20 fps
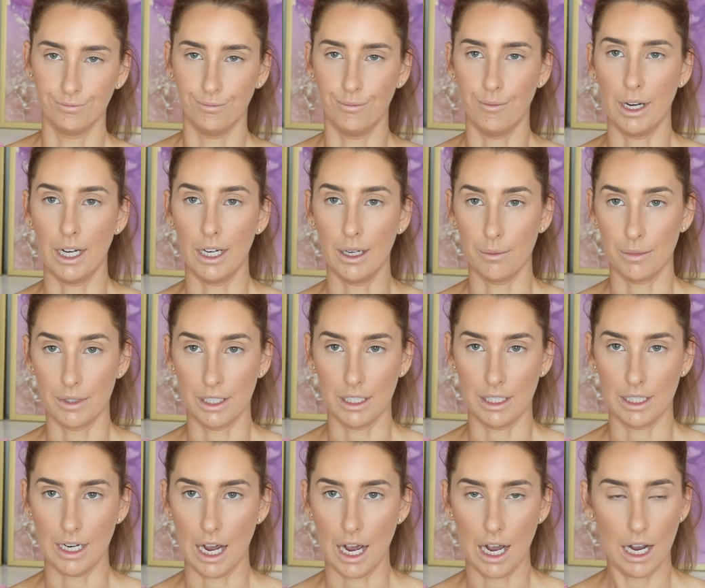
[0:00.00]
medium to
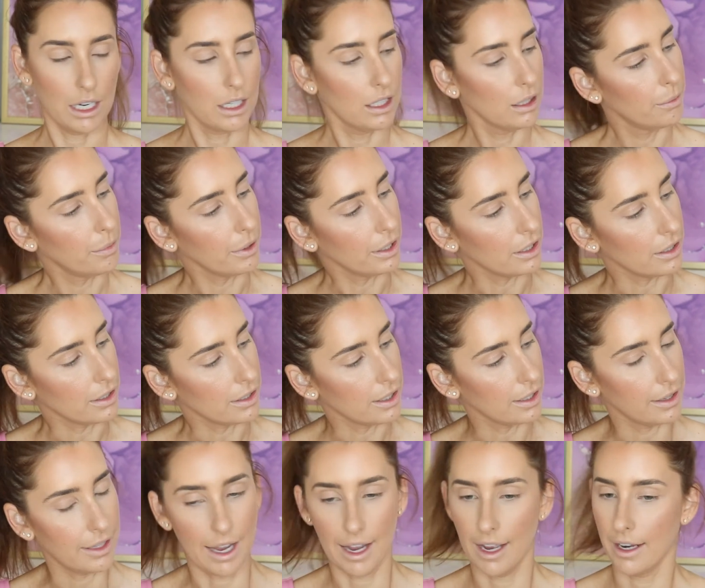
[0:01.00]
dark, because
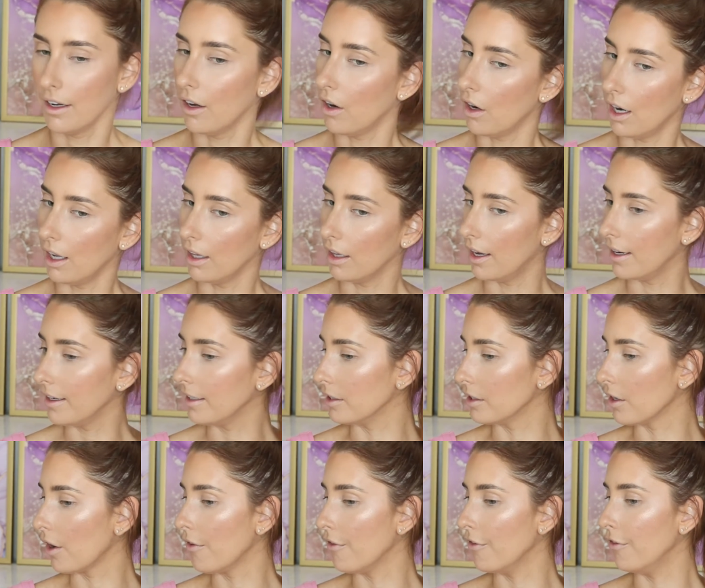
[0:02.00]
that highlight is
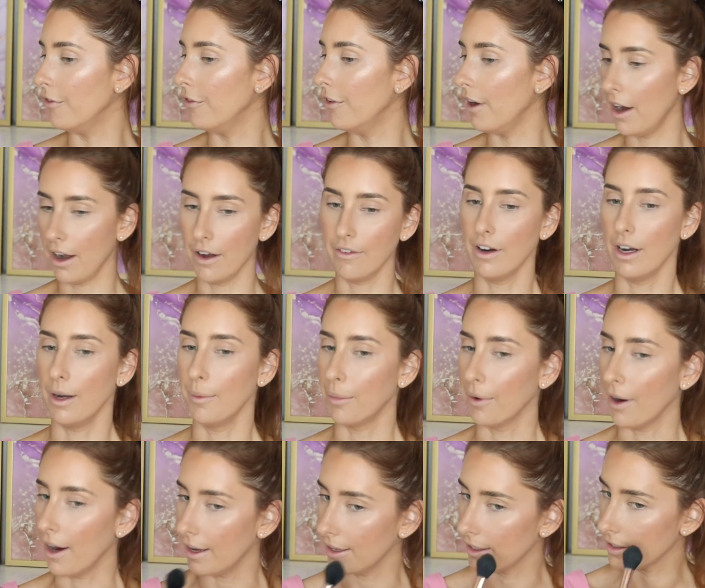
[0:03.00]
very, very
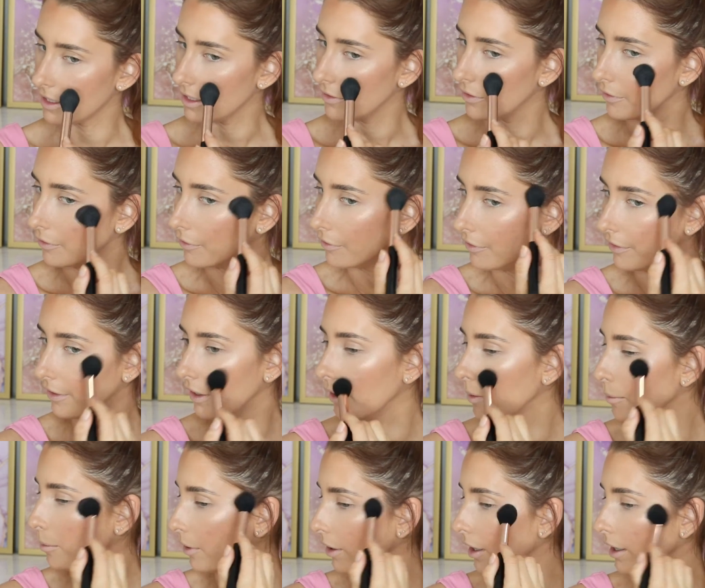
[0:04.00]
bright, and it's even very
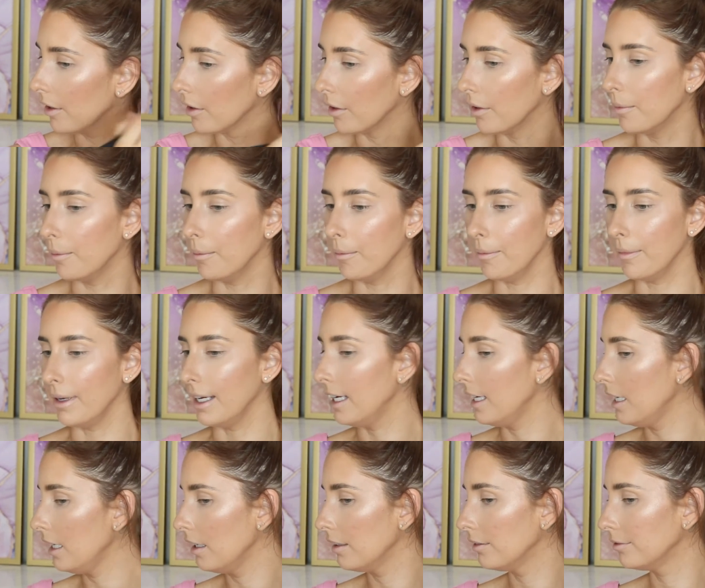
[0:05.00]
bright on
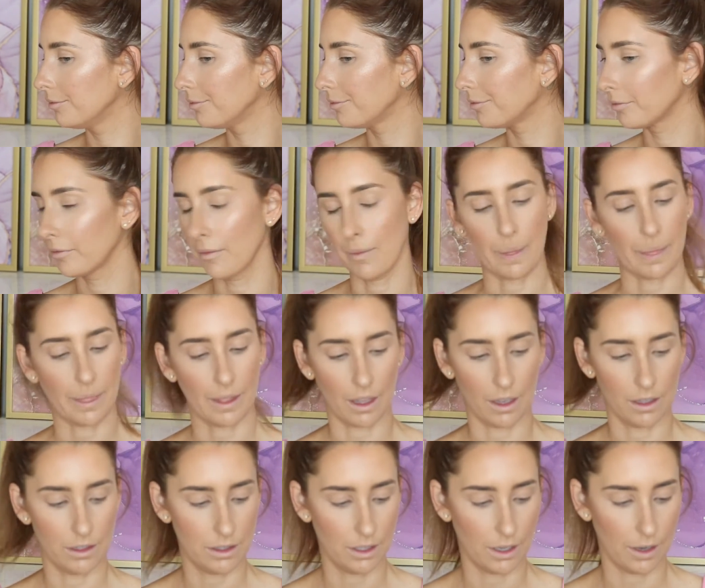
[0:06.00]
me.
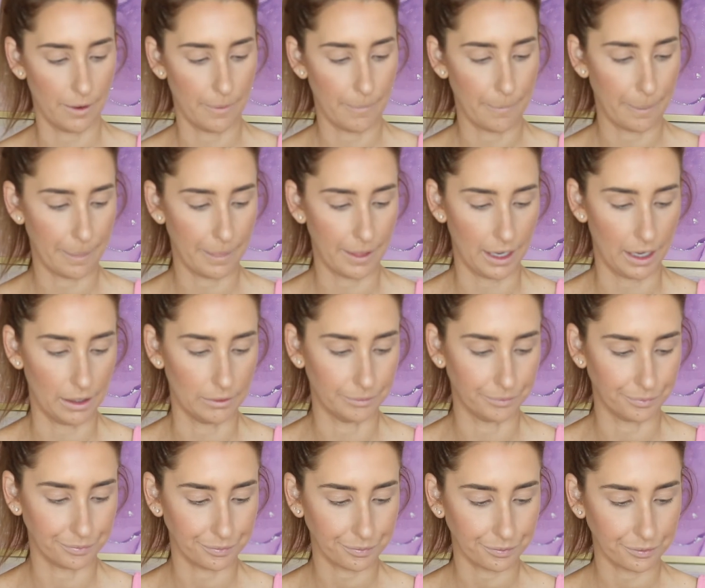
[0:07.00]
So yeah,
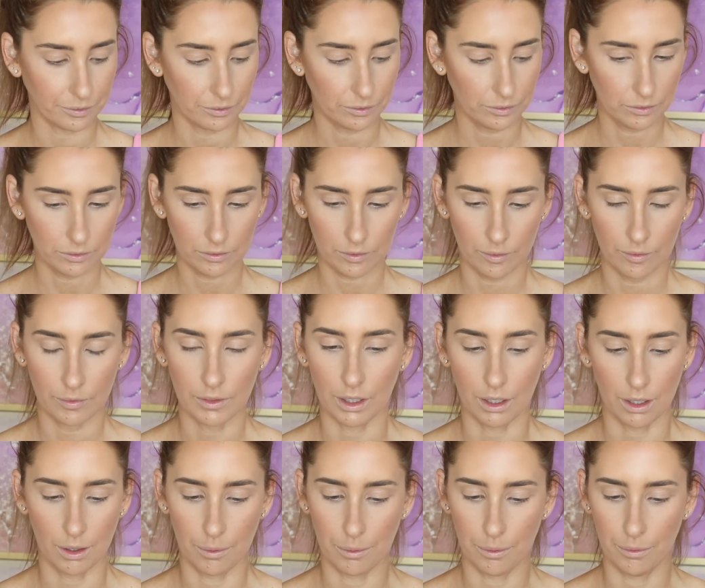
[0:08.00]

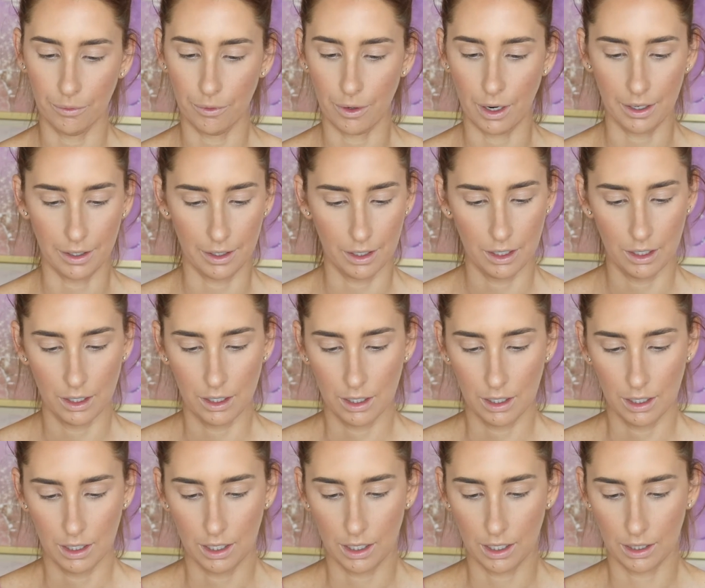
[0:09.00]
run
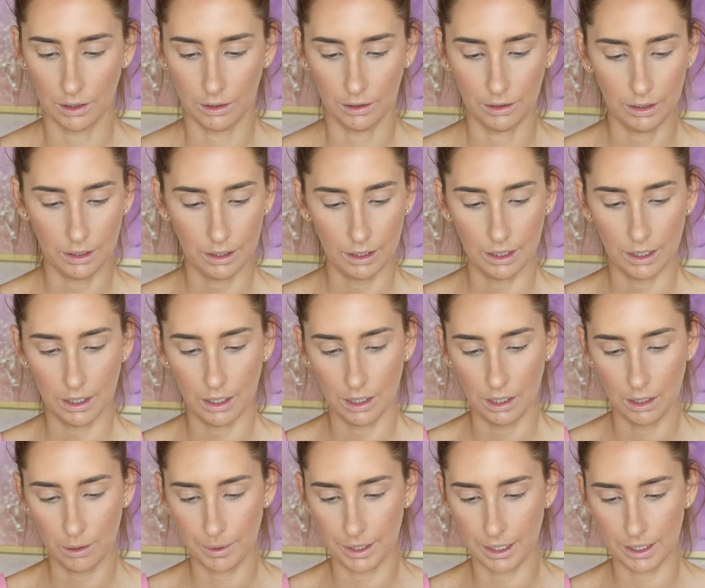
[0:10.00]
a
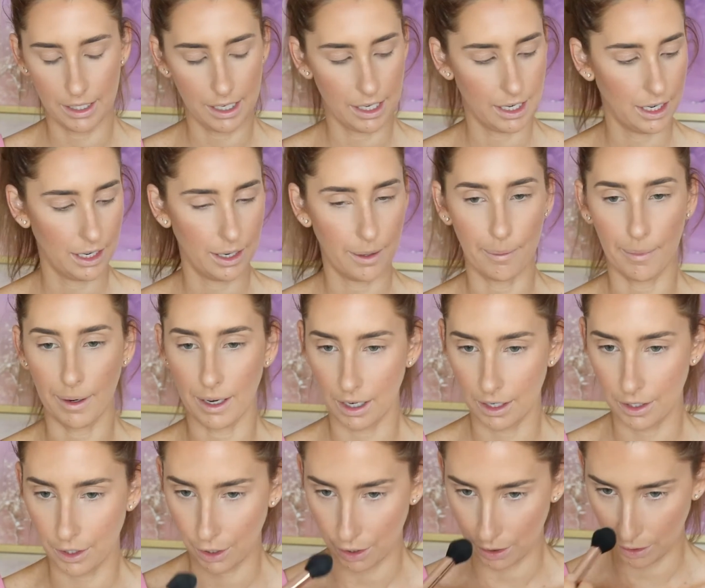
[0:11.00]
little bit down my
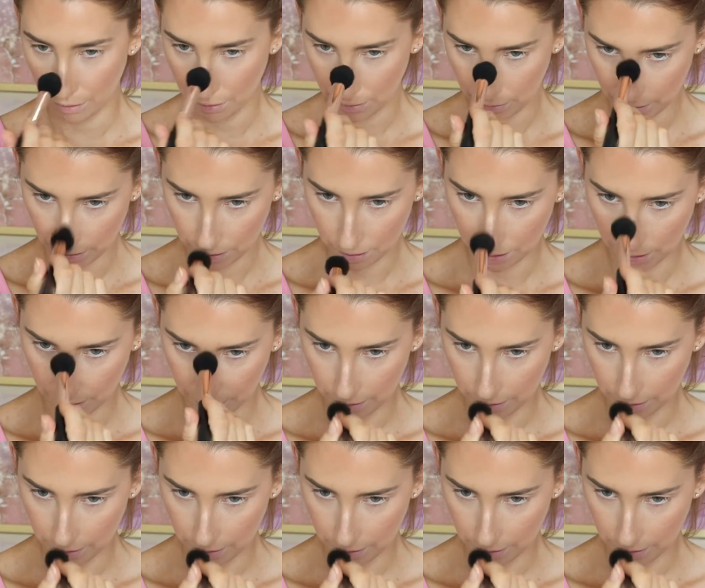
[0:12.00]
nose